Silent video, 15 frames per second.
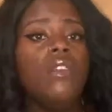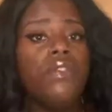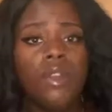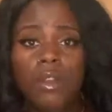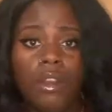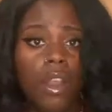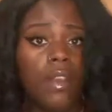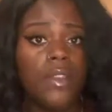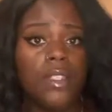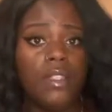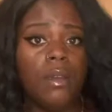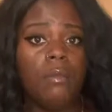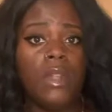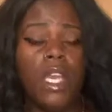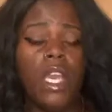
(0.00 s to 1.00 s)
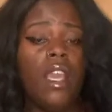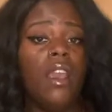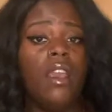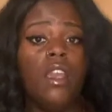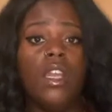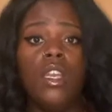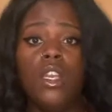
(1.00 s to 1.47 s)
you're craving something
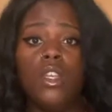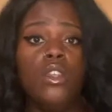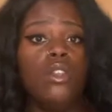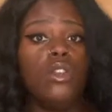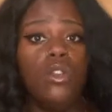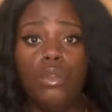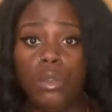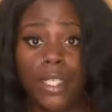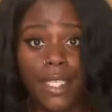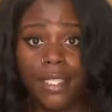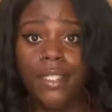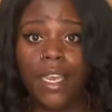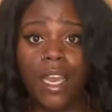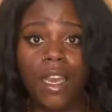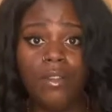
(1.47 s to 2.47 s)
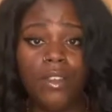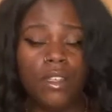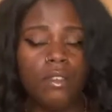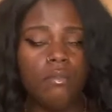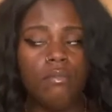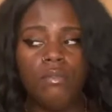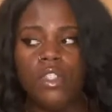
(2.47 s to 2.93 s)
and you need to have
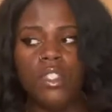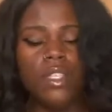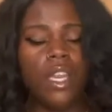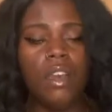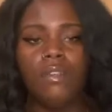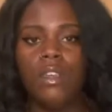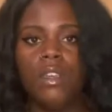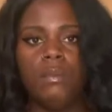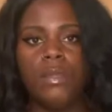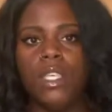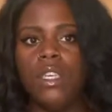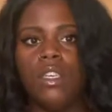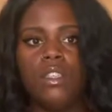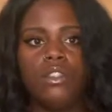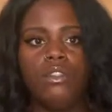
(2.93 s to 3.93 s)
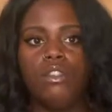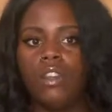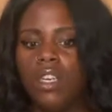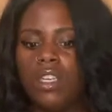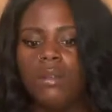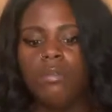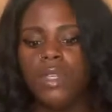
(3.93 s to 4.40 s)
it, just have it, because you're
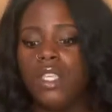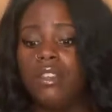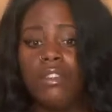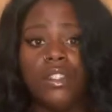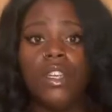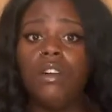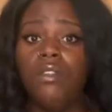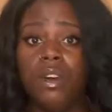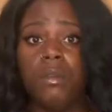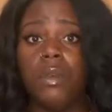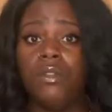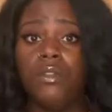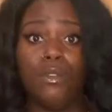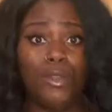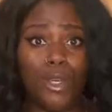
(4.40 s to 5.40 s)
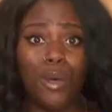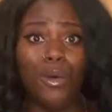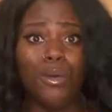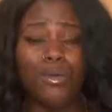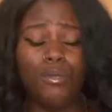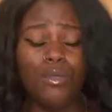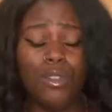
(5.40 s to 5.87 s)
gonna beat yourself up if you
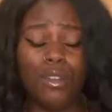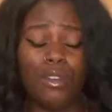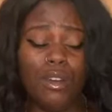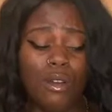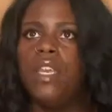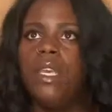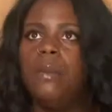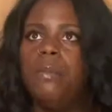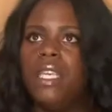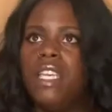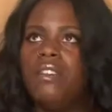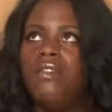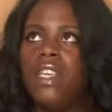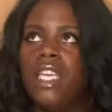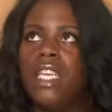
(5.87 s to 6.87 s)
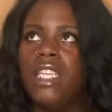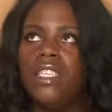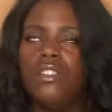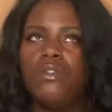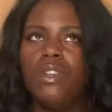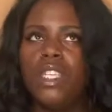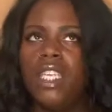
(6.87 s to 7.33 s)
don't, you know. Being vegan
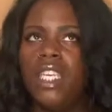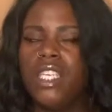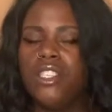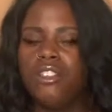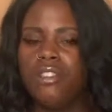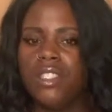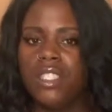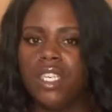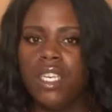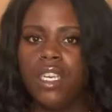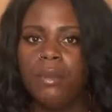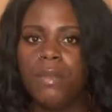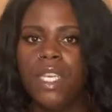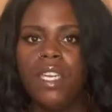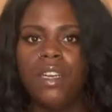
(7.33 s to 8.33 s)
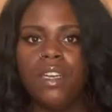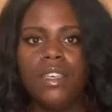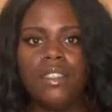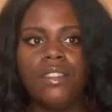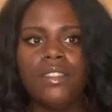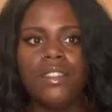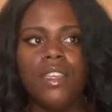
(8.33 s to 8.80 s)
is really interesting
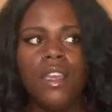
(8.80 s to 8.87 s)
because